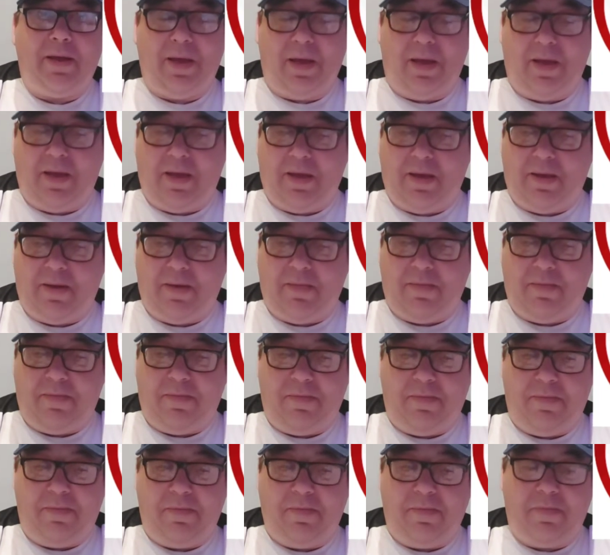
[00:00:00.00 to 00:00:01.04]

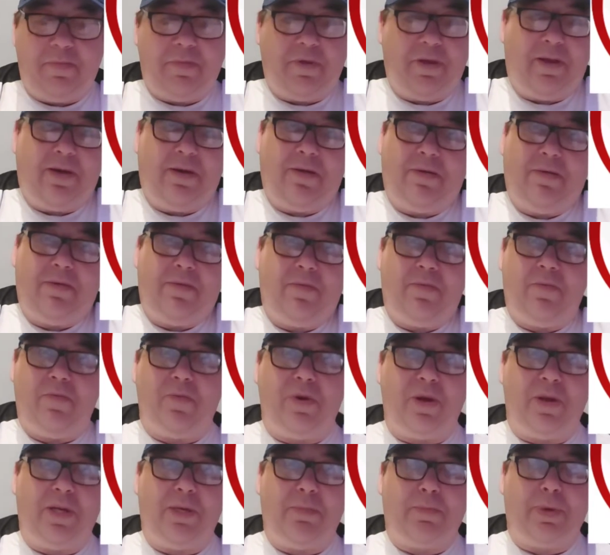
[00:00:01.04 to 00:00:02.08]
And
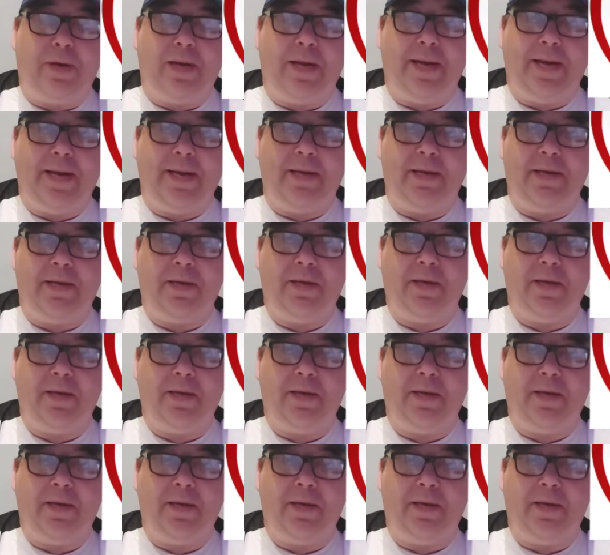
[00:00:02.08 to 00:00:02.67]
what he's played